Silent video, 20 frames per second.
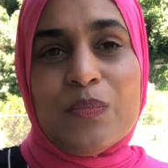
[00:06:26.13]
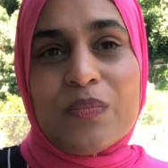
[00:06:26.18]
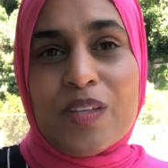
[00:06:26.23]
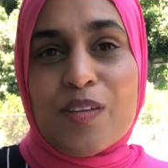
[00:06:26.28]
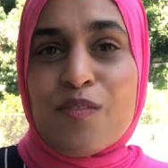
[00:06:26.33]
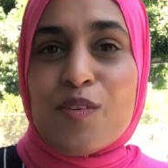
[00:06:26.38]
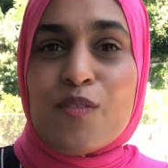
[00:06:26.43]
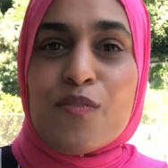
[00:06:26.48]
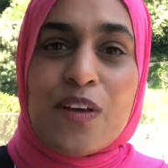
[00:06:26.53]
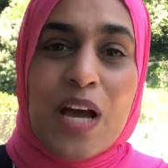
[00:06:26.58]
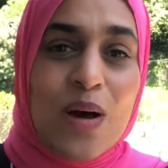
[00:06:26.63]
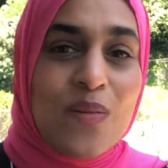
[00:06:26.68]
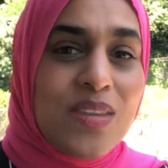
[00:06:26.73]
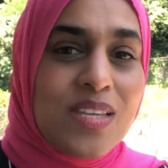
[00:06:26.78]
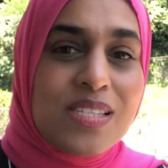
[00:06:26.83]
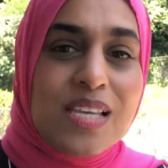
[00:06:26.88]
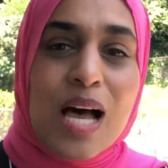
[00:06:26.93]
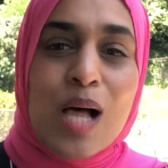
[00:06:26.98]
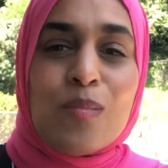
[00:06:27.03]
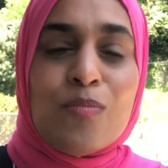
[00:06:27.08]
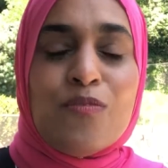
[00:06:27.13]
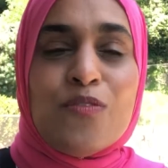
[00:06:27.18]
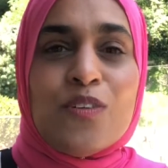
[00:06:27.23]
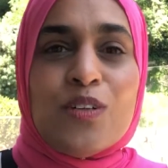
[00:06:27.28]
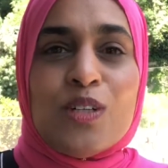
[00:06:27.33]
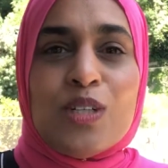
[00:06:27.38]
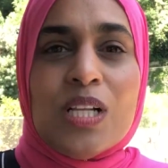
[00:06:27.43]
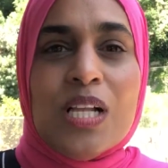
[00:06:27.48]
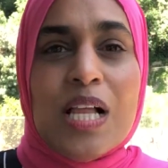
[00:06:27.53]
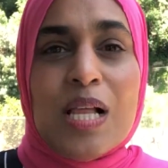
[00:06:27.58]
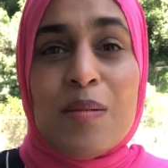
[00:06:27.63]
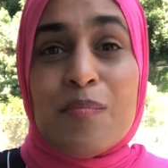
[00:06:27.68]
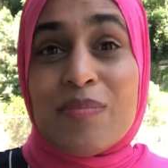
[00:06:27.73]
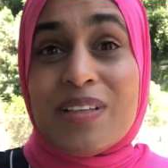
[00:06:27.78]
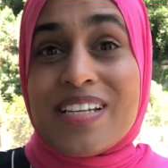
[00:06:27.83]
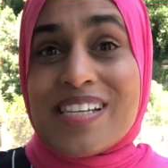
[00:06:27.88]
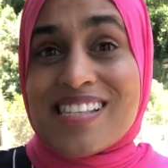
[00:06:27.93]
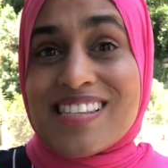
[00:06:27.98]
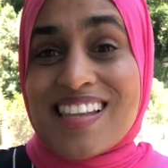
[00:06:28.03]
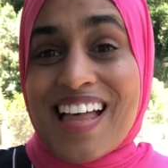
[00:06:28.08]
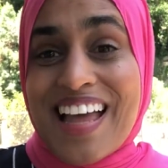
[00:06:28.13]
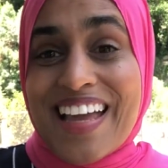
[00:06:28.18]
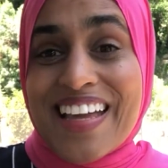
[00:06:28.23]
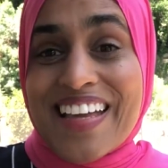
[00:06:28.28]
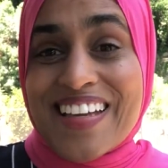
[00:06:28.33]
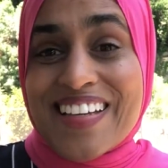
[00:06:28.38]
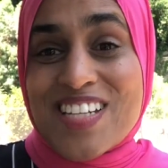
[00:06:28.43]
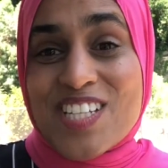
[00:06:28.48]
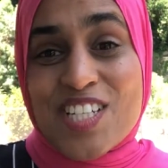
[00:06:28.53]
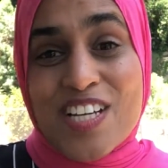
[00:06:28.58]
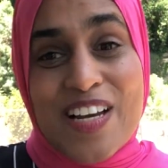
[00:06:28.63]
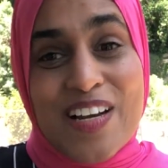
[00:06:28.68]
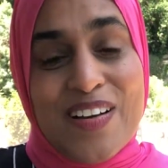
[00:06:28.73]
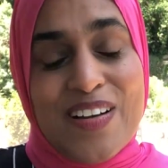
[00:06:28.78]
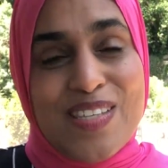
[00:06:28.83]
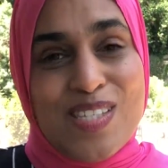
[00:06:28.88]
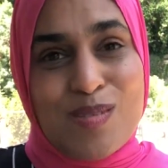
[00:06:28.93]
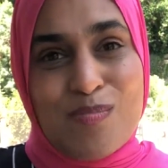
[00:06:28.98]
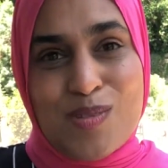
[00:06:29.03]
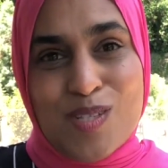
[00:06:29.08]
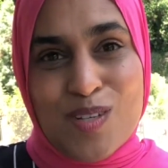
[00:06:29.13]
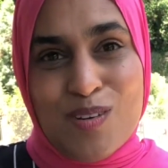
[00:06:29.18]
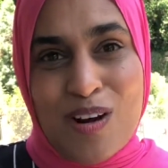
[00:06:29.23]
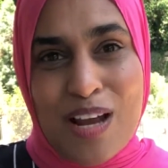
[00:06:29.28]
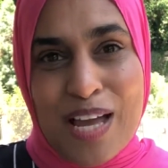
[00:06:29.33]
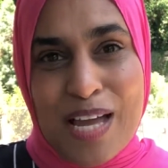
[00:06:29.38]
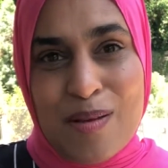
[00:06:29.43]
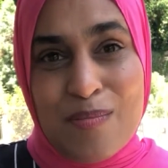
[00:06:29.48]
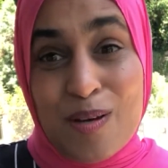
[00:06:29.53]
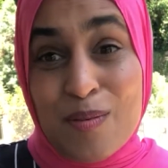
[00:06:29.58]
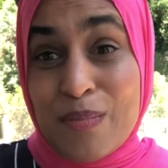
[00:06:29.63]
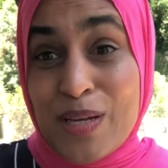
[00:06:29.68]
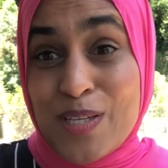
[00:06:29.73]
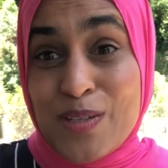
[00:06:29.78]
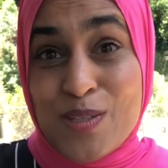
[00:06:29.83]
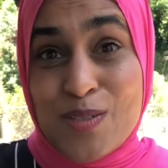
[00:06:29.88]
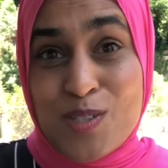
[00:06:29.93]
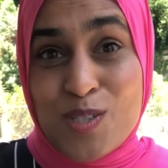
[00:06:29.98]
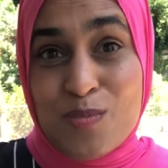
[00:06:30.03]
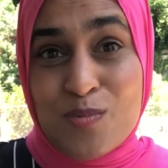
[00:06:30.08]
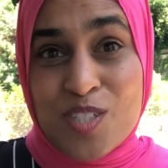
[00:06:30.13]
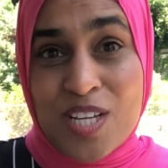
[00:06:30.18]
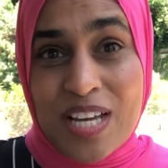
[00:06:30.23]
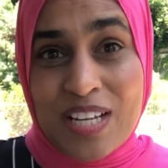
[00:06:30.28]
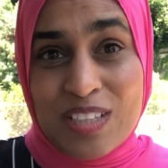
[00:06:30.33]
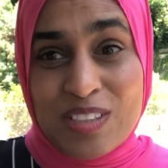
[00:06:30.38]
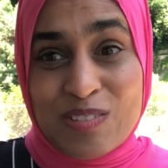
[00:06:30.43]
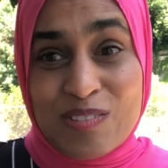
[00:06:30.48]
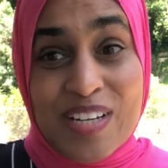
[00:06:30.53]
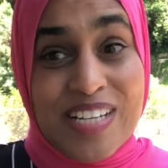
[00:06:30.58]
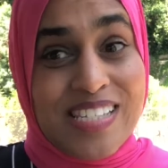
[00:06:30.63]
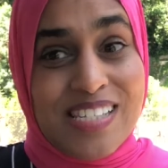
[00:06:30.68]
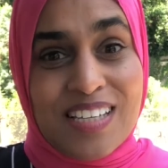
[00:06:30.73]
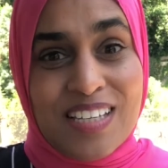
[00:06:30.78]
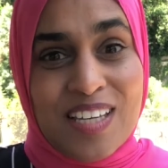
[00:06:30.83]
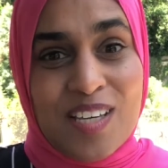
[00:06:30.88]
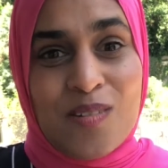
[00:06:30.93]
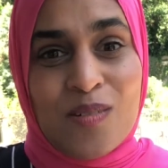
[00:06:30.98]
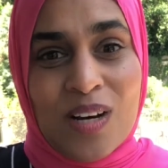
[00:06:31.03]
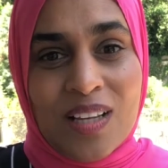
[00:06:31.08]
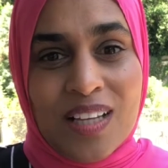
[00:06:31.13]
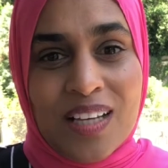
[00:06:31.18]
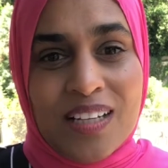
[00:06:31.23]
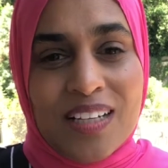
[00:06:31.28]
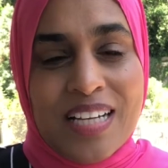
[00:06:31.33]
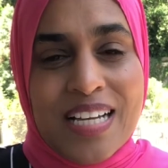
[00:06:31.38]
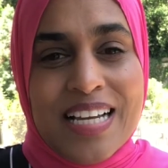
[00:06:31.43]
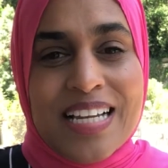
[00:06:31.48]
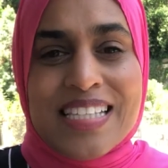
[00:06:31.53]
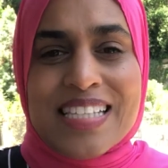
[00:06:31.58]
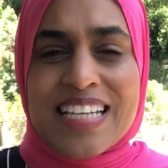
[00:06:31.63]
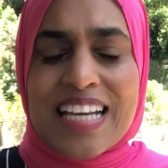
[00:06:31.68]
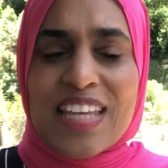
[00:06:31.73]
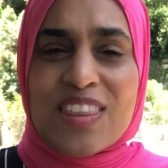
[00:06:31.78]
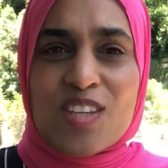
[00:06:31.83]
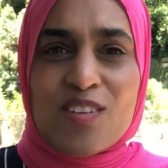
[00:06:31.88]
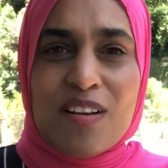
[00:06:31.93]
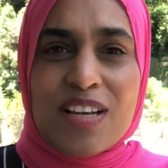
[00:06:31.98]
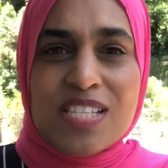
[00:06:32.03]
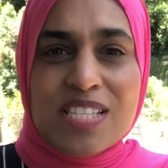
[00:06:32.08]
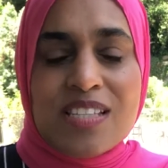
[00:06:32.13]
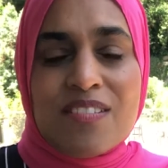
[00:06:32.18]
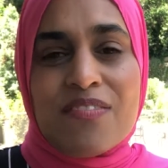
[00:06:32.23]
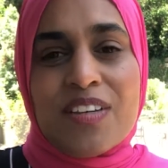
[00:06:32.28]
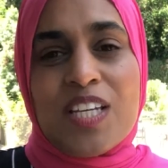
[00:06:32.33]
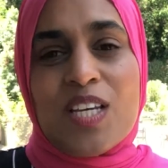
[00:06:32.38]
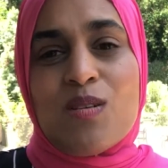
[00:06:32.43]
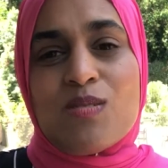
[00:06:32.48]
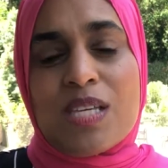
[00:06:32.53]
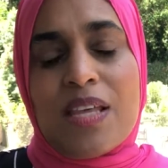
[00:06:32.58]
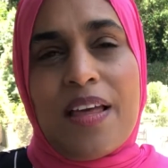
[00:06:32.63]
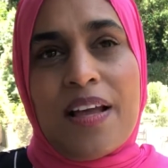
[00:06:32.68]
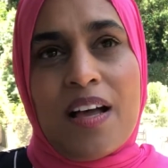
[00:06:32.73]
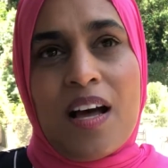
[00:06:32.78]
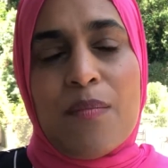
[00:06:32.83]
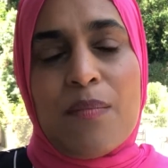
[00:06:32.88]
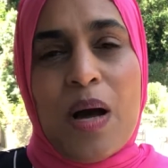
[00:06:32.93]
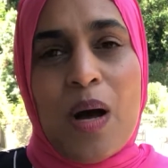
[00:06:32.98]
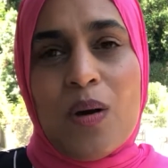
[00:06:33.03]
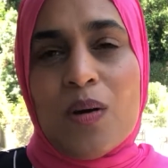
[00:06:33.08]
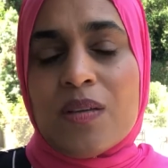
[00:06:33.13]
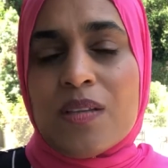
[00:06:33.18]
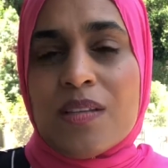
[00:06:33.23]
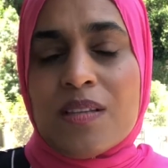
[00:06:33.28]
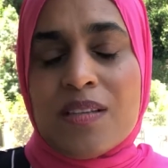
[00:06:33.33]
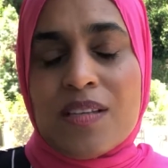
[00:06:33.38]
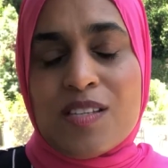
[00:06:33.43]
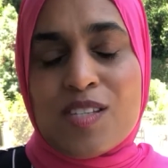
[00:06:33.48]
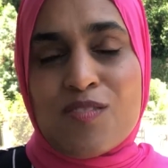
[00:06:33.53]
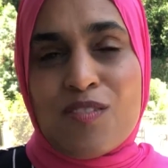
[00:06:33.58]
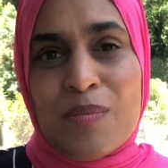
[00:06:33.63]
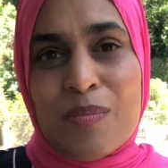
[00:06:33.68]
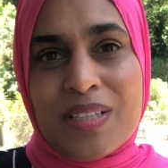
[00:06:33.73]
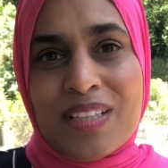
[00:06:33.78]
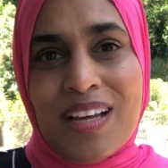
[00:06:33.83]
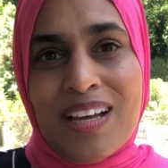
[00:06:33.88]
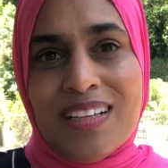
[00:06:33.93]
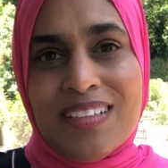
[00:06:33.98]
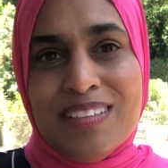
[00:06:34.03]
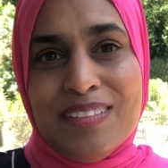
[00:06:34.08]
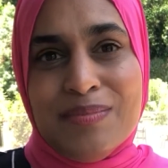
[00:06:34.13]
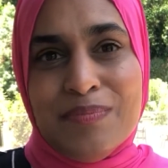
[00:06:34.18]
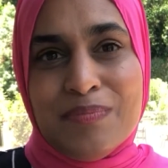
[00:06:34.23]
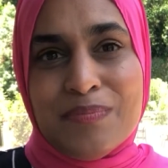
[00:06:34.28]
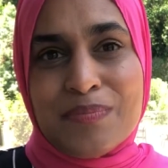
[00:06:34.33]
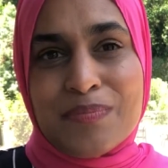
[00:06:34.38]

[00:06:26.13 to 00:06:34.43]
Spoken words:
If you found this helpful, please like, share, and subscribe on my YouTube channel, Raisa Kiwala, to get the rest of the videos that come out this Ramadan.